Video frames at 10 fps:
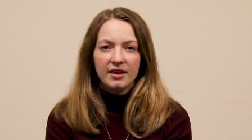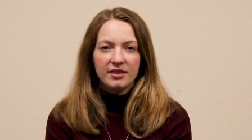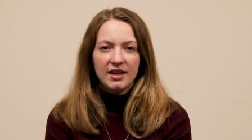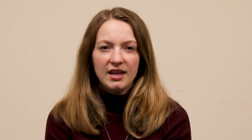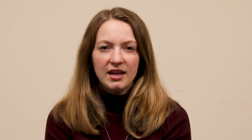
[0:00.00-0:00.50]

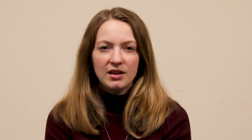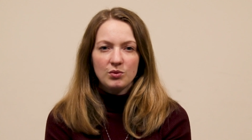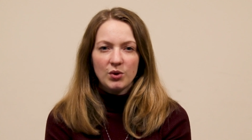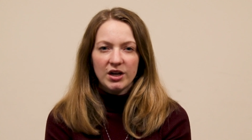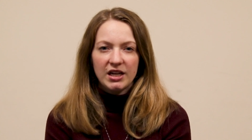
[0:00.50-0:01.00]
think
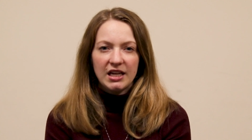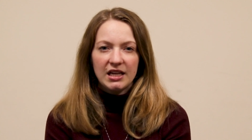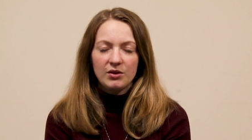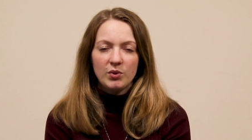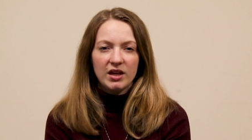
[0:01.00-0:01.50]
in
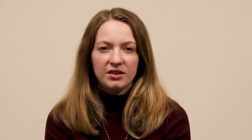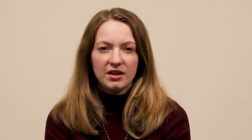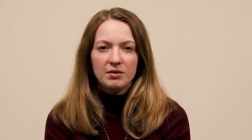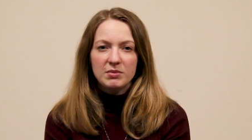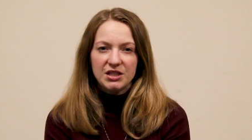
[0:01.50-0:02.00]
working with
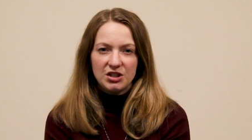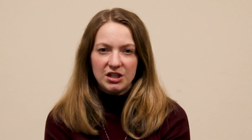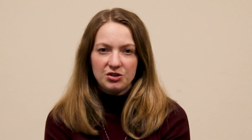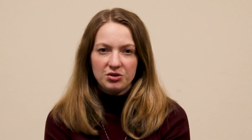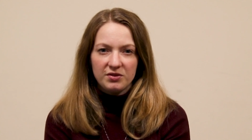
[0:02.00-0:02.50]
a
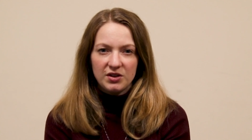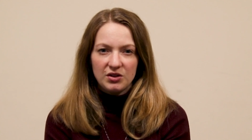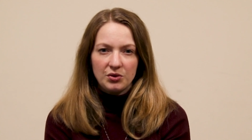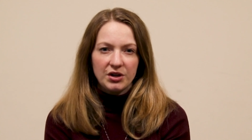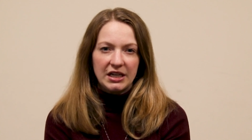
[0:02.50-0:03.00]

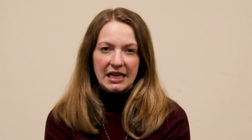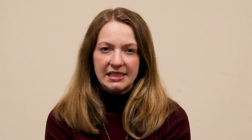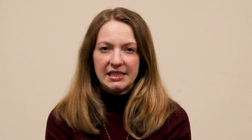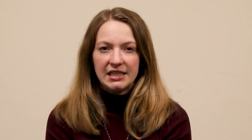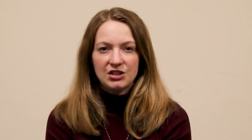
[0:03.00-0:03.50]
mission-driven
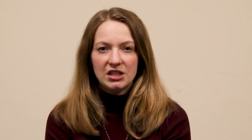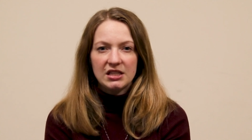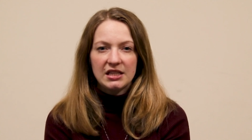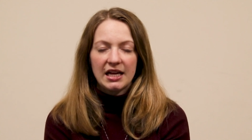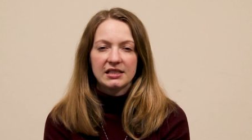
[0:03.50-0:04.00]

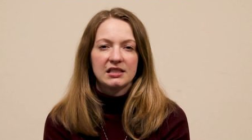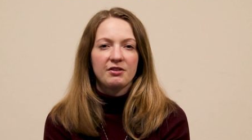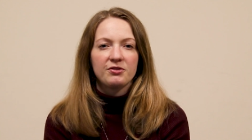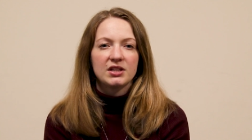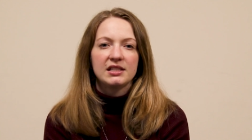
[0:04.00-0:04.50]
organization, that's
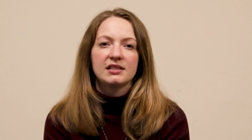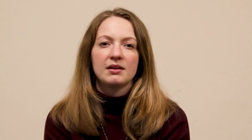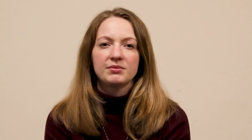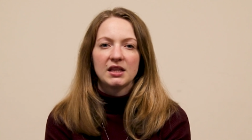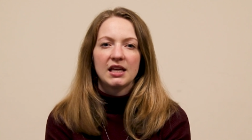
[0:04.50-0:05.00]
definitely
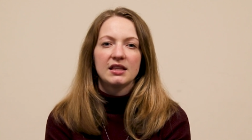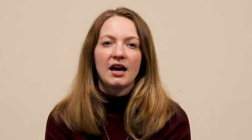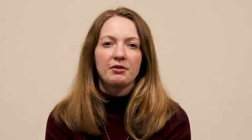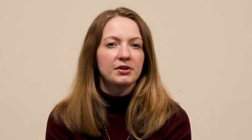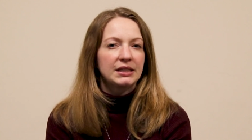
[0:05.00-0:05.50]
something
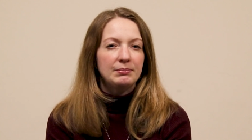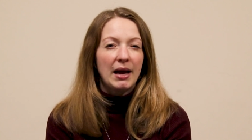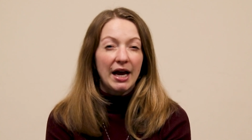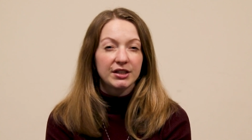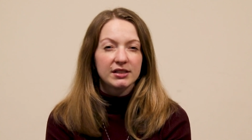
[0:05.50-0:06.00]
that really
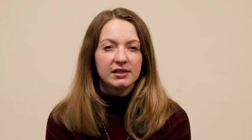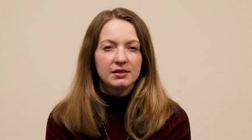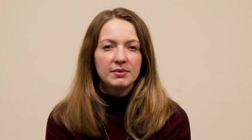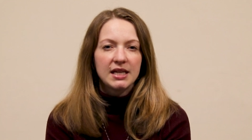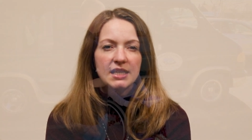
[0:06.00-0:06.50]
matters
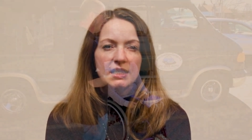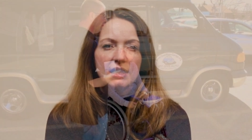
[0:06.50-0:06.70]
to me.